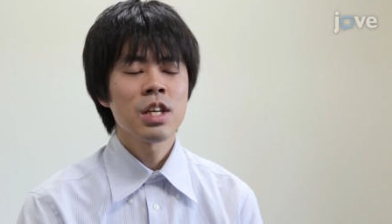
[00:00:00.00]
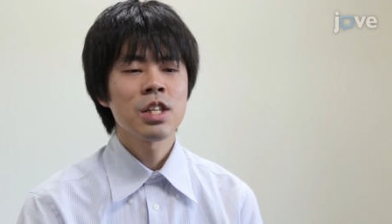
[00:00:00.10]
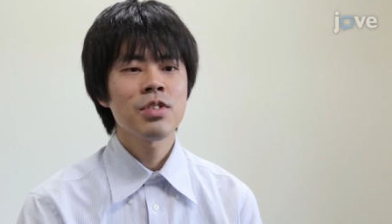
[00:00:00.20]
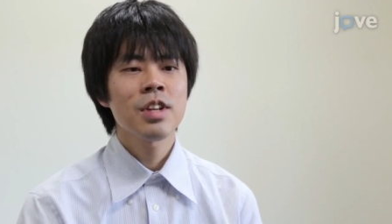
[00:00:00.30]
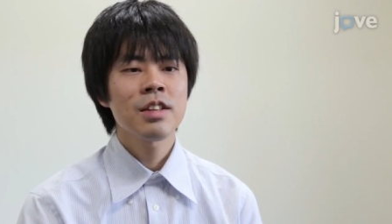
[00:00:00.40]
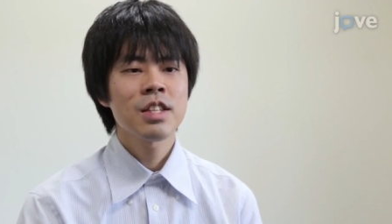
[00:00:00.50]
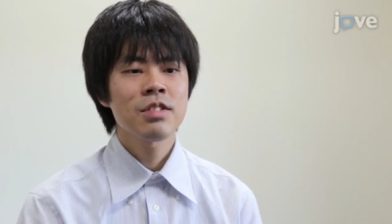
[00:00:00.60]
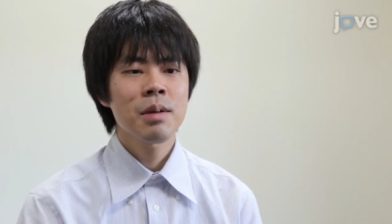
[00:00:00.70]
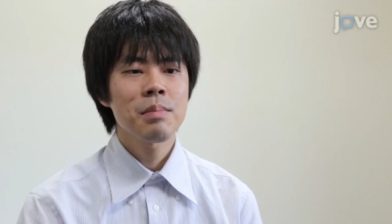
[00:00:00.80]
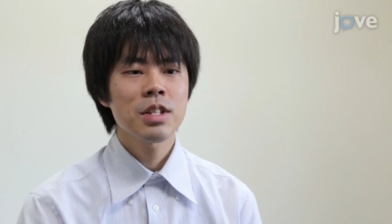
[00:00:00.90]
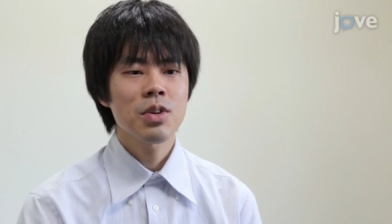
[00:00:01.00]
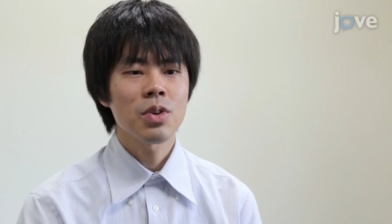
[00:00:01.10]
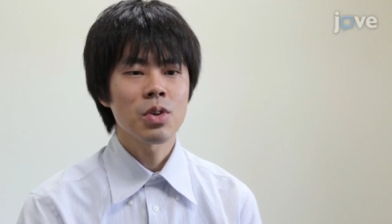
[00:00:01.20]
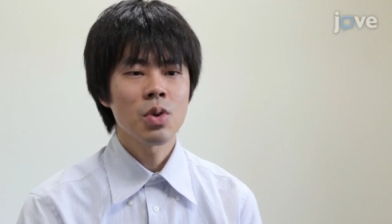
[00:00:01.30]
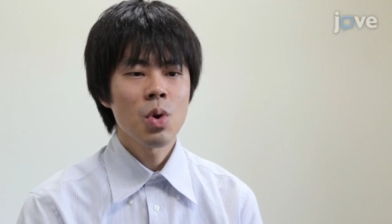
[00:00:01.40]
Utilizing the
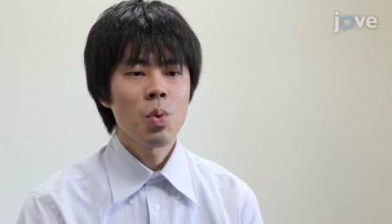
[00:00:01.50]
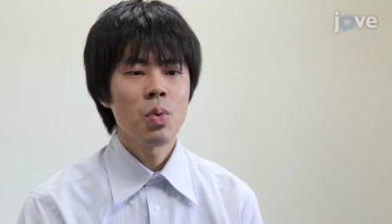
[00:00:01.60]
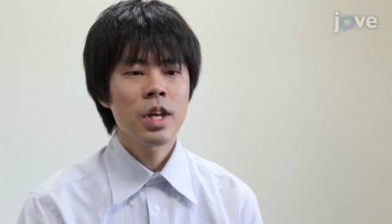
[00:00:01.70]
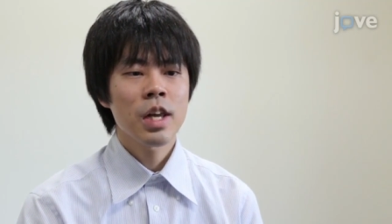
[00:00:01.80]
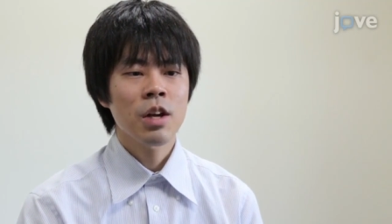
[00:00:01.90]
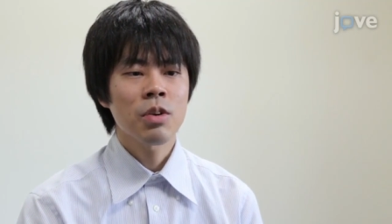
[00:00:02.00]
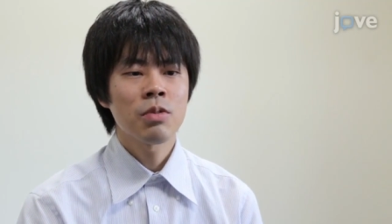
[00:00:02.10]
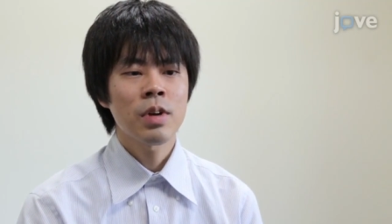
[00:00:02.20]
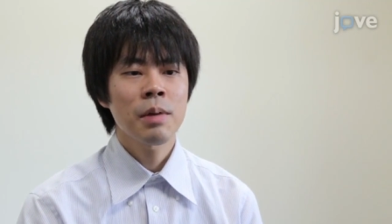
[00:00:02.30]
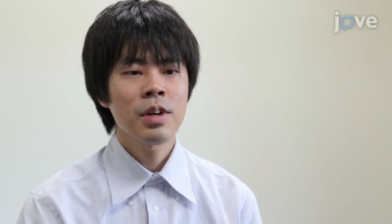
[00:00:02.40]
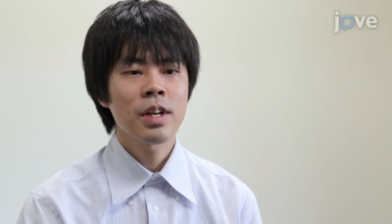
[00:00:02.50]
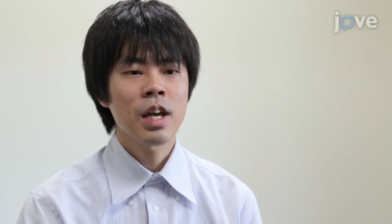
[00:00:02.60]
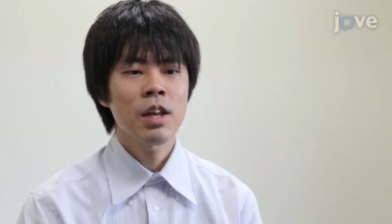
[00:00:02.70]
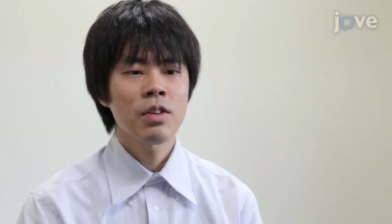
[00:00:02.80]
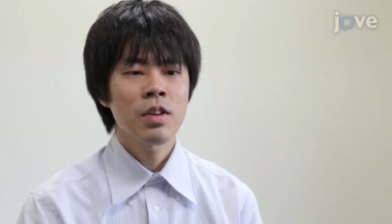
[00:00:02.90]
method, we can
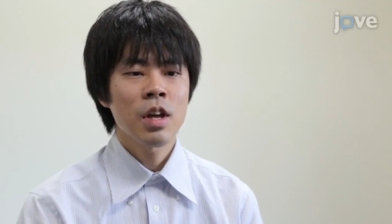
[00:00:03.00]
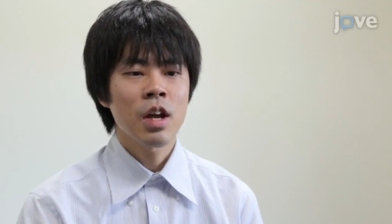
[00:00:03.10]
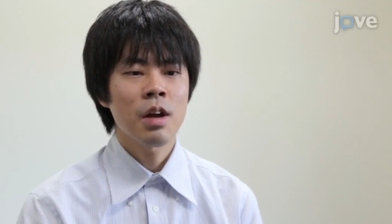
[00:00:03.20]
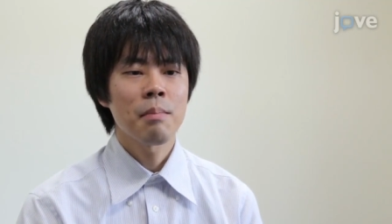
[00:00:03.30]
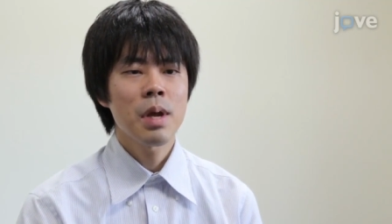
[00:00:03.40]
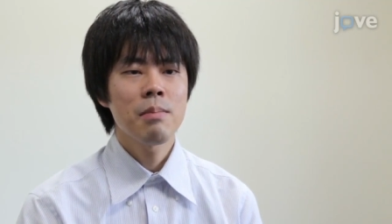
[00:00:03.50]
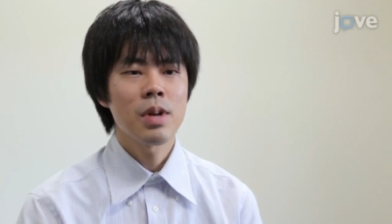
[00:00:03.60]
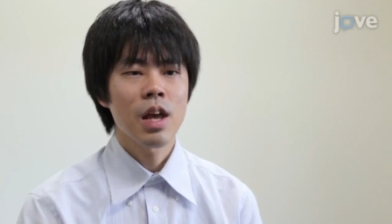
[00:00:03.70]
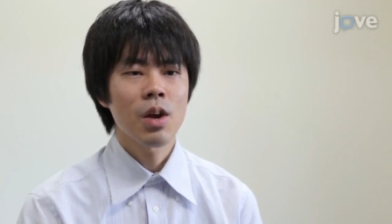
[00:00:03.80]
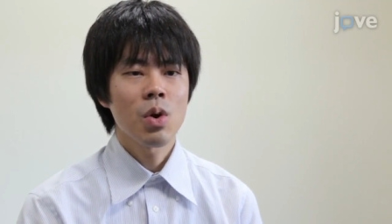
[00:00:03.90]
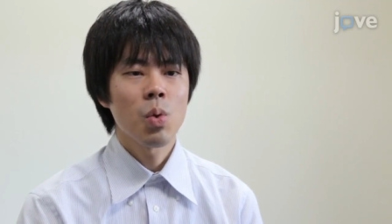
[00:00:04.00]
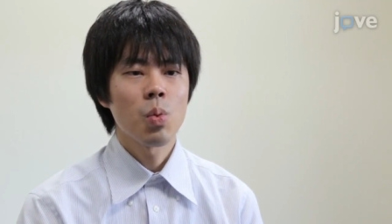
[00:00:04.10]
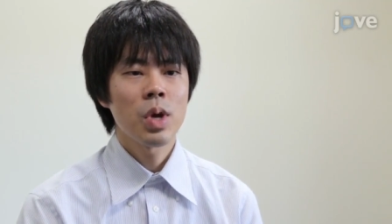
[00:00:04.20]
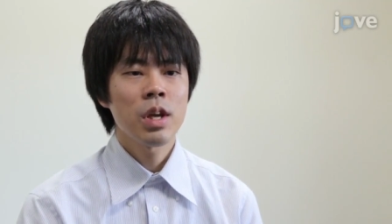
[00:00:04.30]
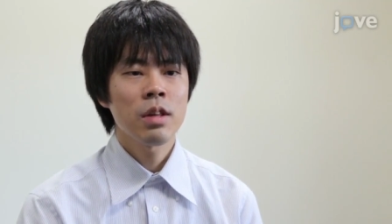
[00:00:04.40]
fabricate a membrane
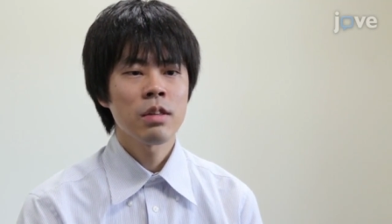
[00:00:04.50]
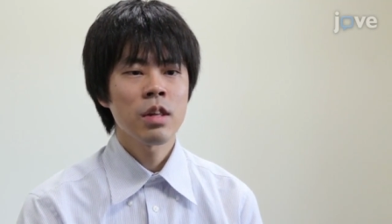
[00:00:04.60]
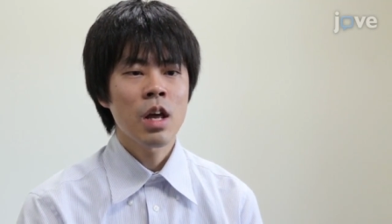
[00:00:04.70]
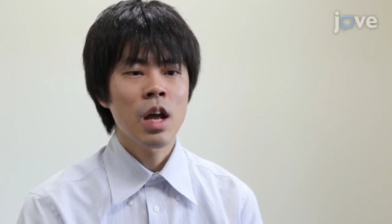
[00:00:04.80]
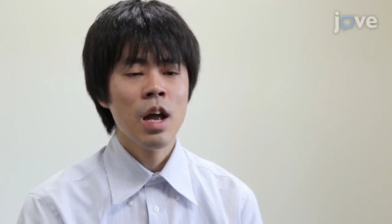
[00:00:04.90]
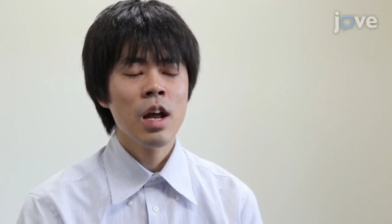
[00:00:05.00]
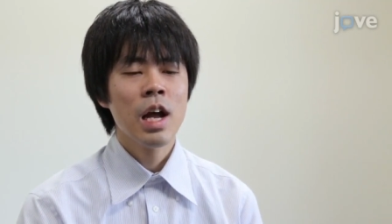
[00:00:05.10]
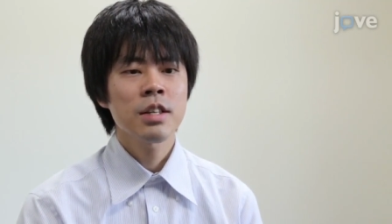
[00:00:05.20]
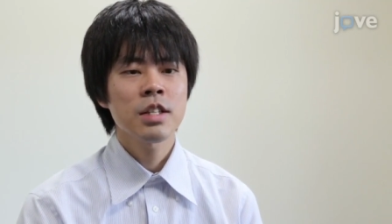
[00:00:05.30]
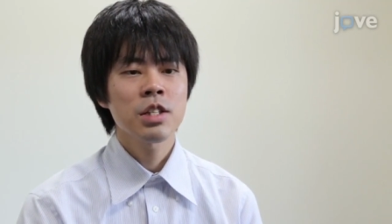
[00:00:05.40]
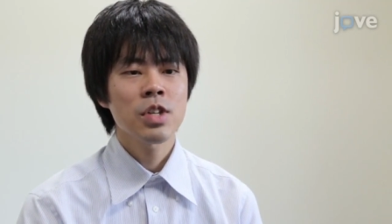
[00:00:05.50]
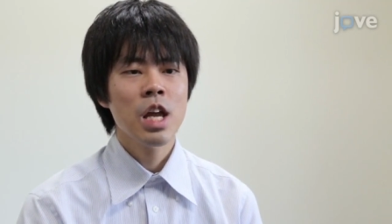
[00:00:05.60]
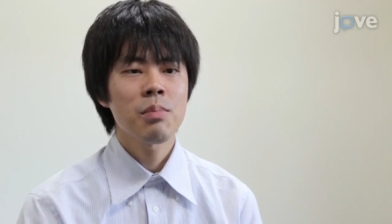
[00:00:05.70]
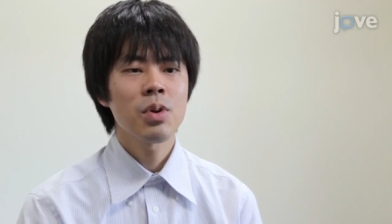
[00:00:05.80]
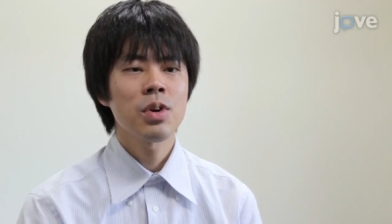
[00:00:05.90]
with an
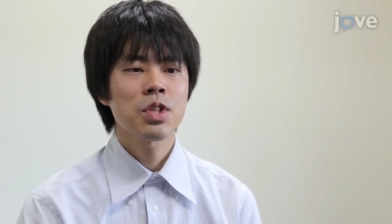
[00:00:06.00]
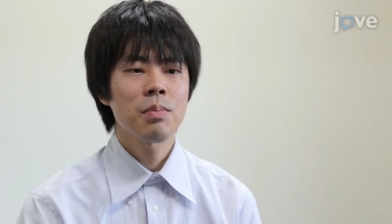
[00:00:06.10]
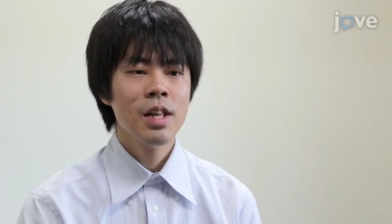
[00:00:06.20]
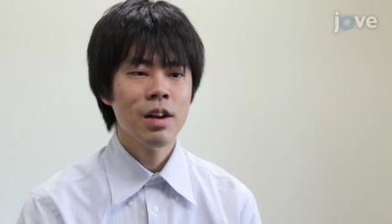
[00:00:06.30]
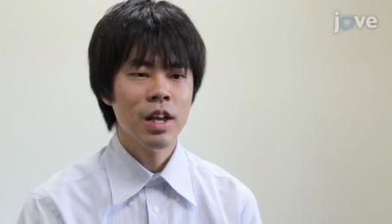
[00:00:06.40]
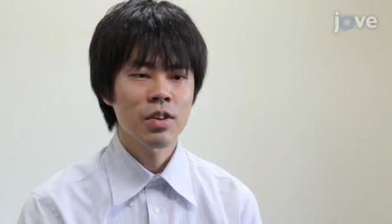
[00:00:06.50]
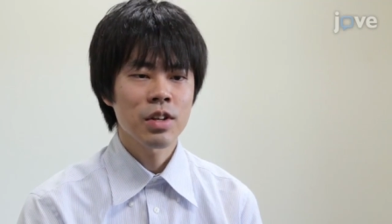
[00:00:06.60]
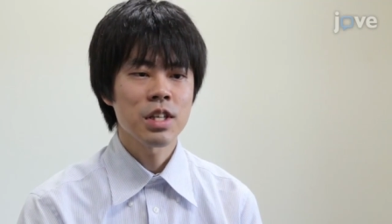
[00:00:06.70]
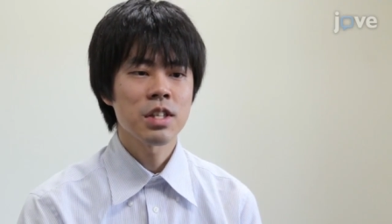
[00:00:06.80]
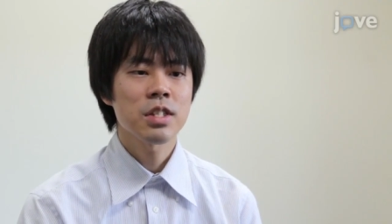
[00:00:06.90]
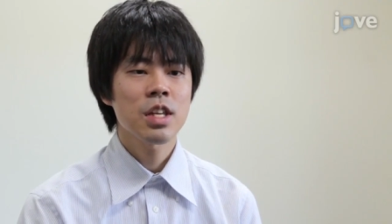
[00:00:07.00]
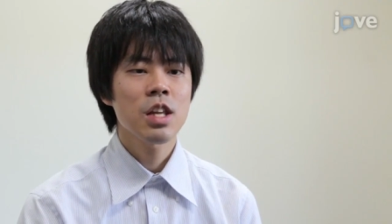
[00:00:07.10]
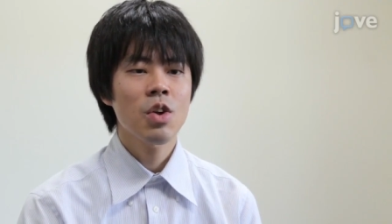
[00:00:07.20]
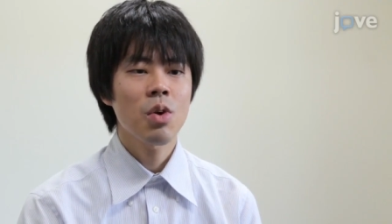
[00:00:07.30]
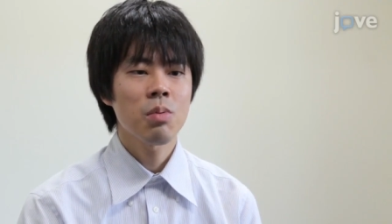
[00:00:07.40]
acid-type polyoxometalate
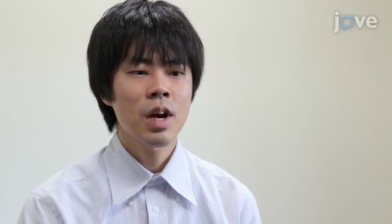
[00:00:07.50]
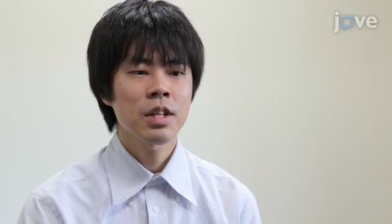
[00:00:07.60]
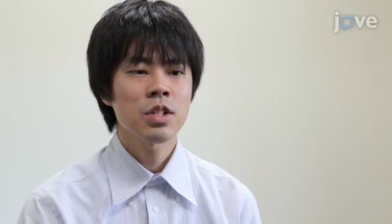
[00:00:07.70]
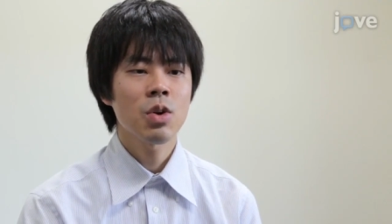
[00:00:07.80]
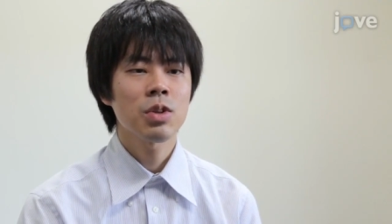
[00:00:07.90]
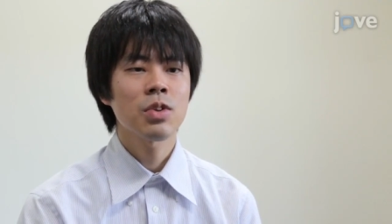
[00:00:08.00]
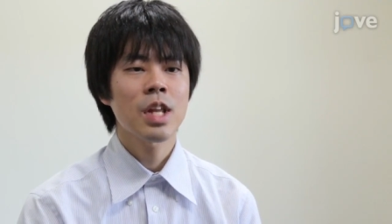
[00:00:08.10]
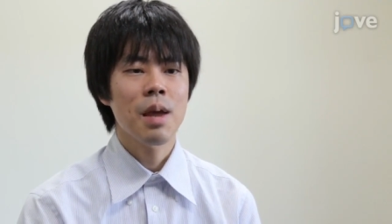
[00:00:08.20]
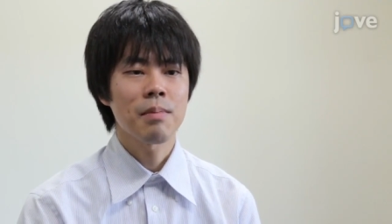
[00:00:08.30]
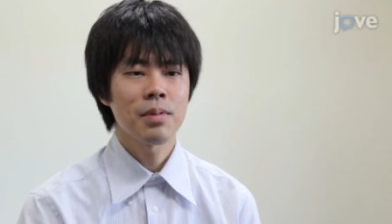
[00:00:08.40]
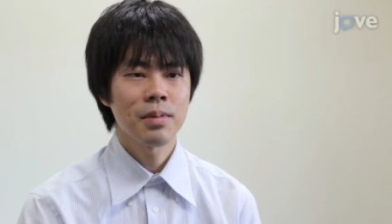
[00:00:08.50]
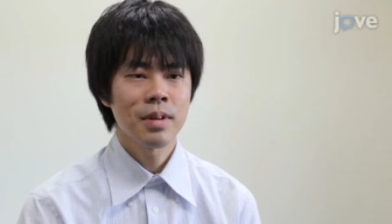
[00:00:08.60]
instead of a salt type.